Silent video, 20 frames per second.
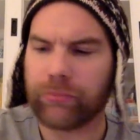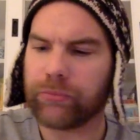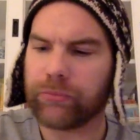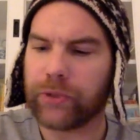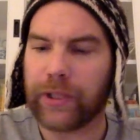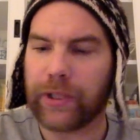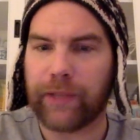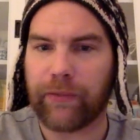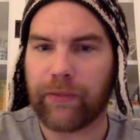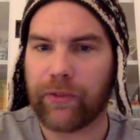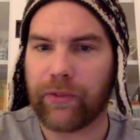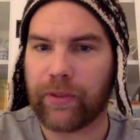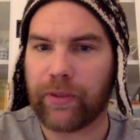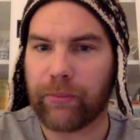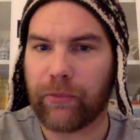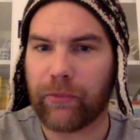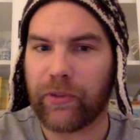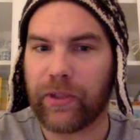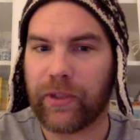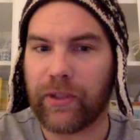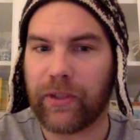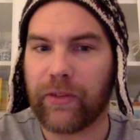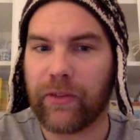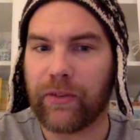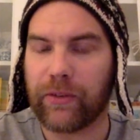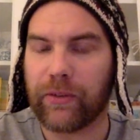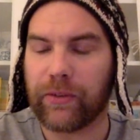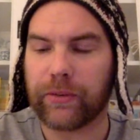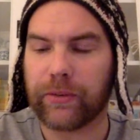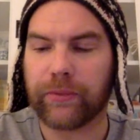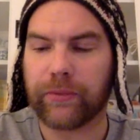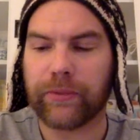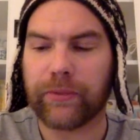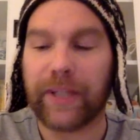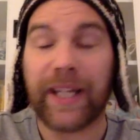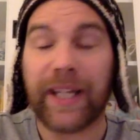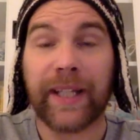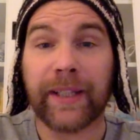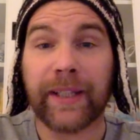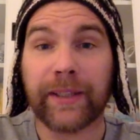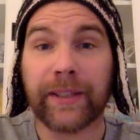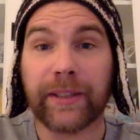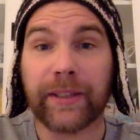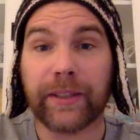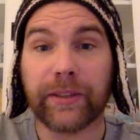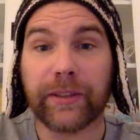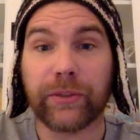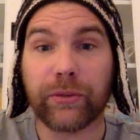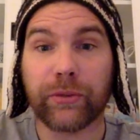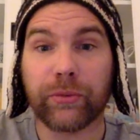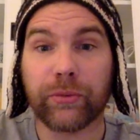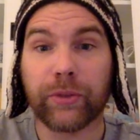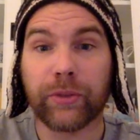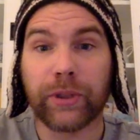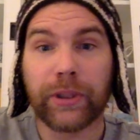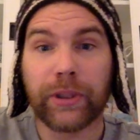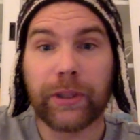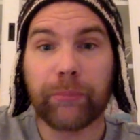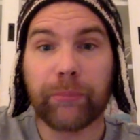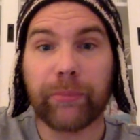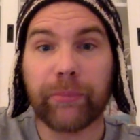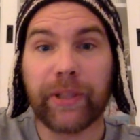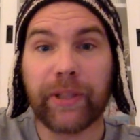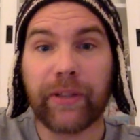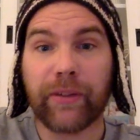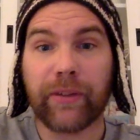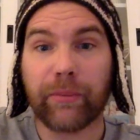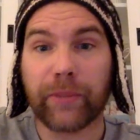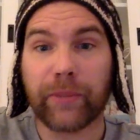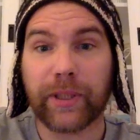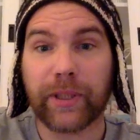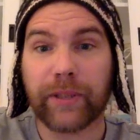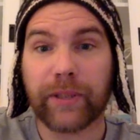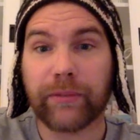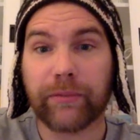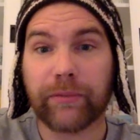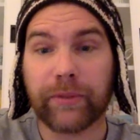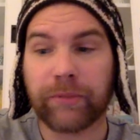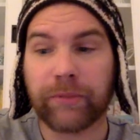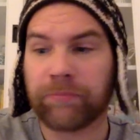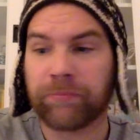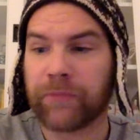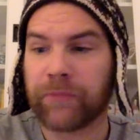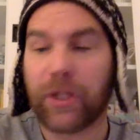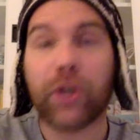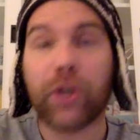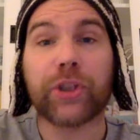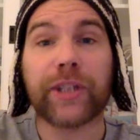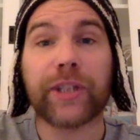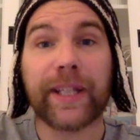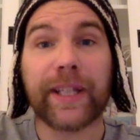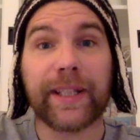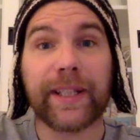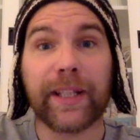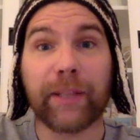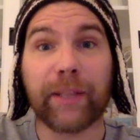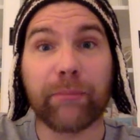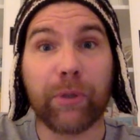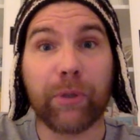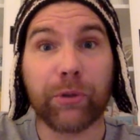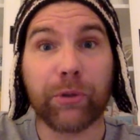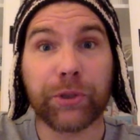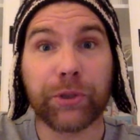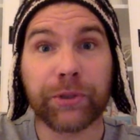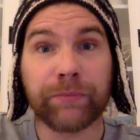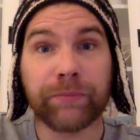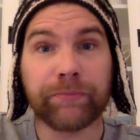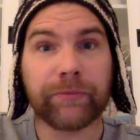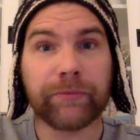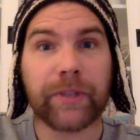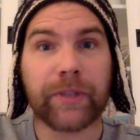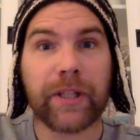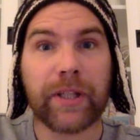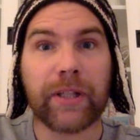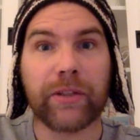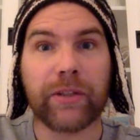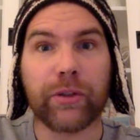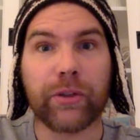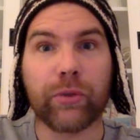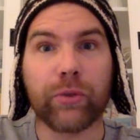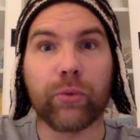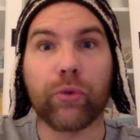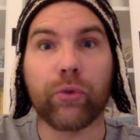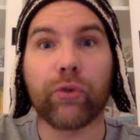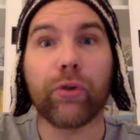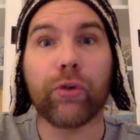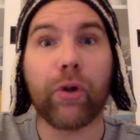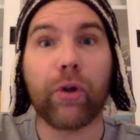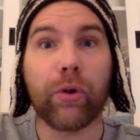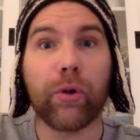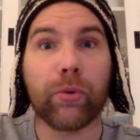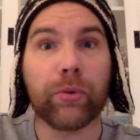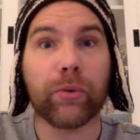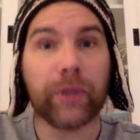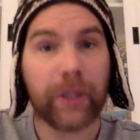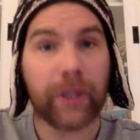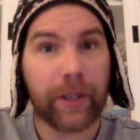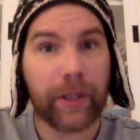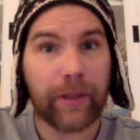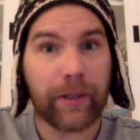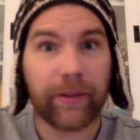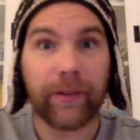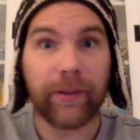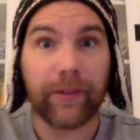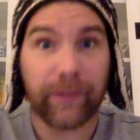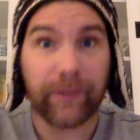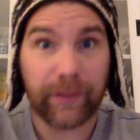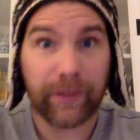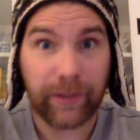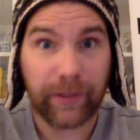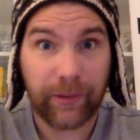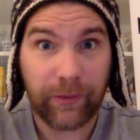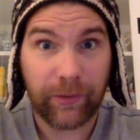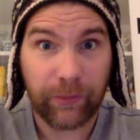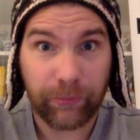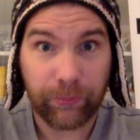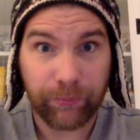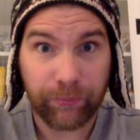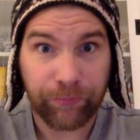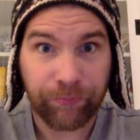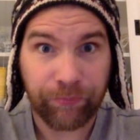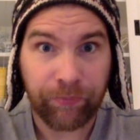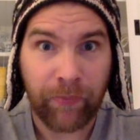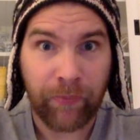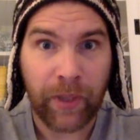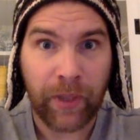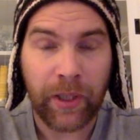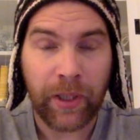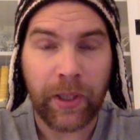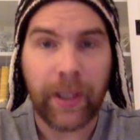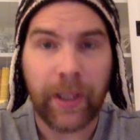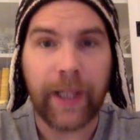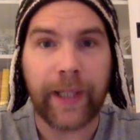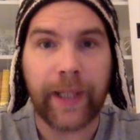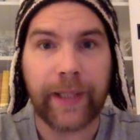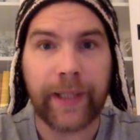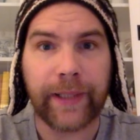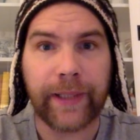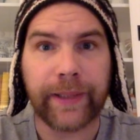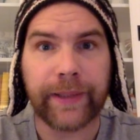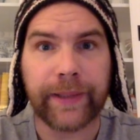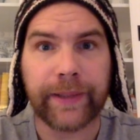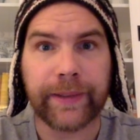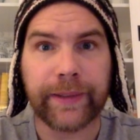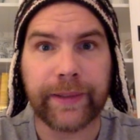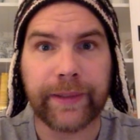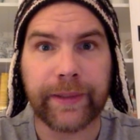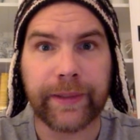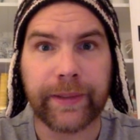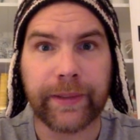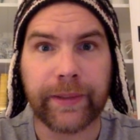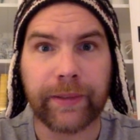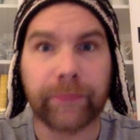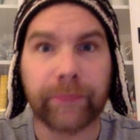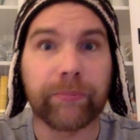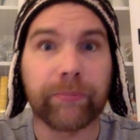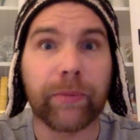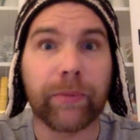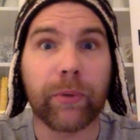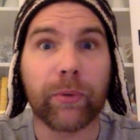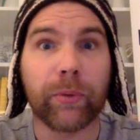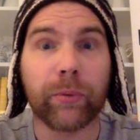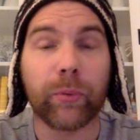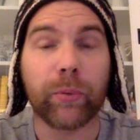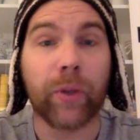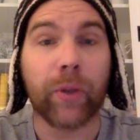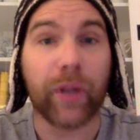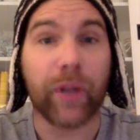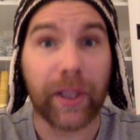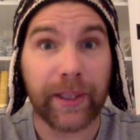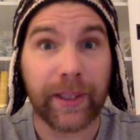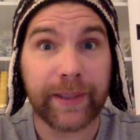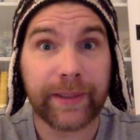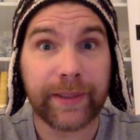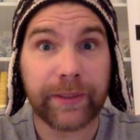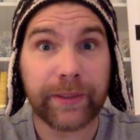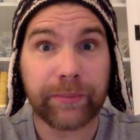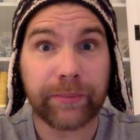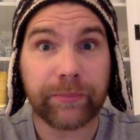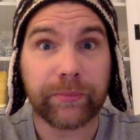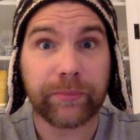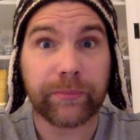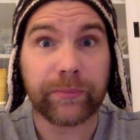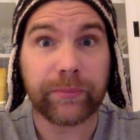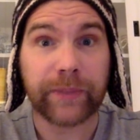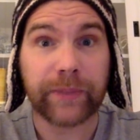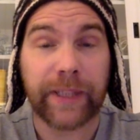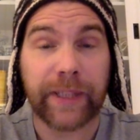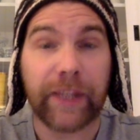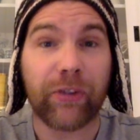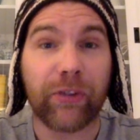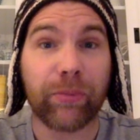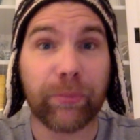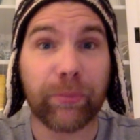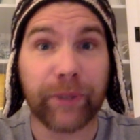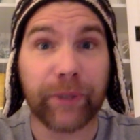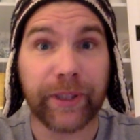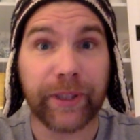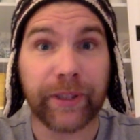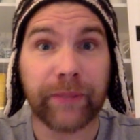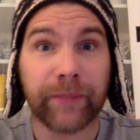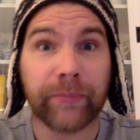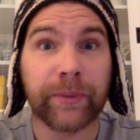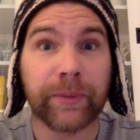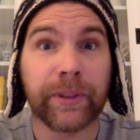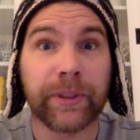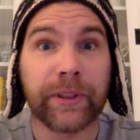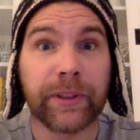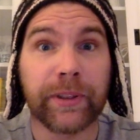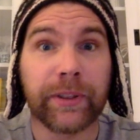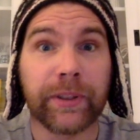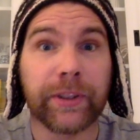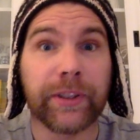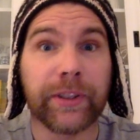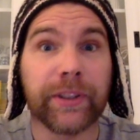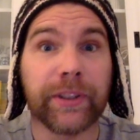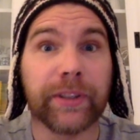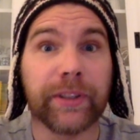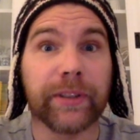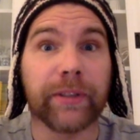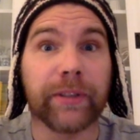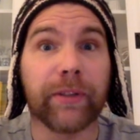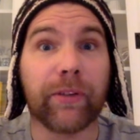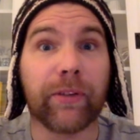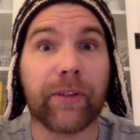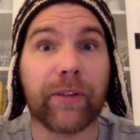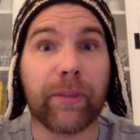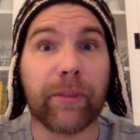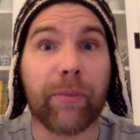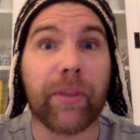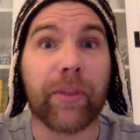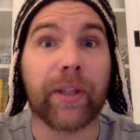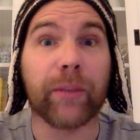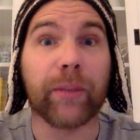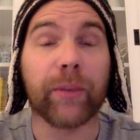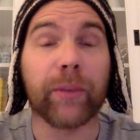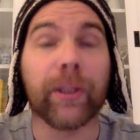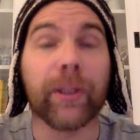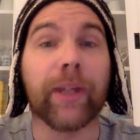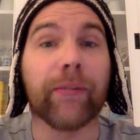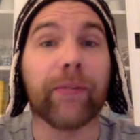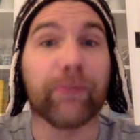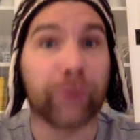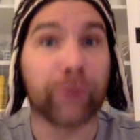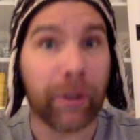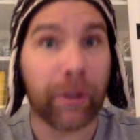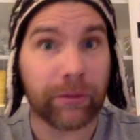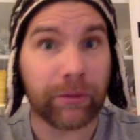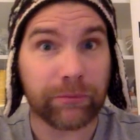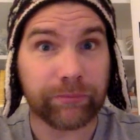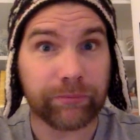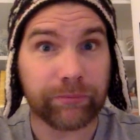you have some seeds in your hand and then you make some kind of shaking motion and you sow the seeds and uh, with luck next spring uh, something will have grown